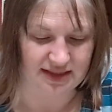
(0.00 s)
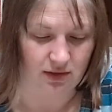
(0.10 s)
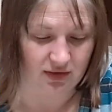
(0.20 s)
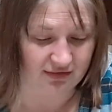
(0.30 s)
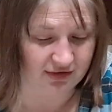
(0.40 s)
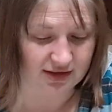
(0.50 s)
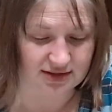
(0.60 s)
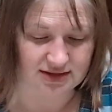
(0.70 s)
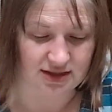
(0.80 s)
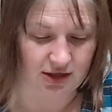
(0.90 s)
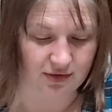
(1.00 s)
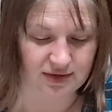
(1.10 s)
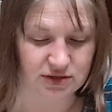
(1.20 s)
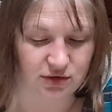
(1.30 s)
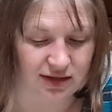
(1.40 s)
However, it is not
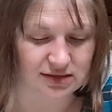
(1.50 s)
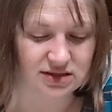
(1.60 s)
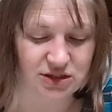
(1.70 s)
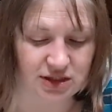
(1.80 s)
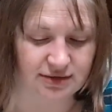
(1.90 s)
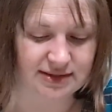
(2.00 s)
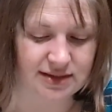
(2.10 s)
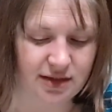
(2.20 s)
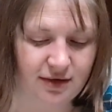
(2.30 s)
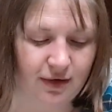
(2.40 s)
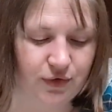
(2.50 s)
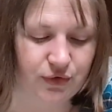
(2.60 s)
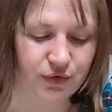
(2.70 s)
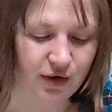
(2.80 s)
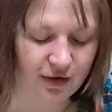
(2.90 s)
always correct to jealously guard your
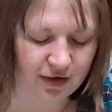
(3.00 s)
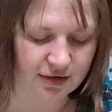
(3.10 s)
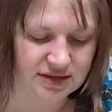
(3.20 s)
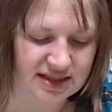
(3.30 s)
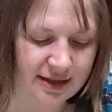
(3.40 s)
cards,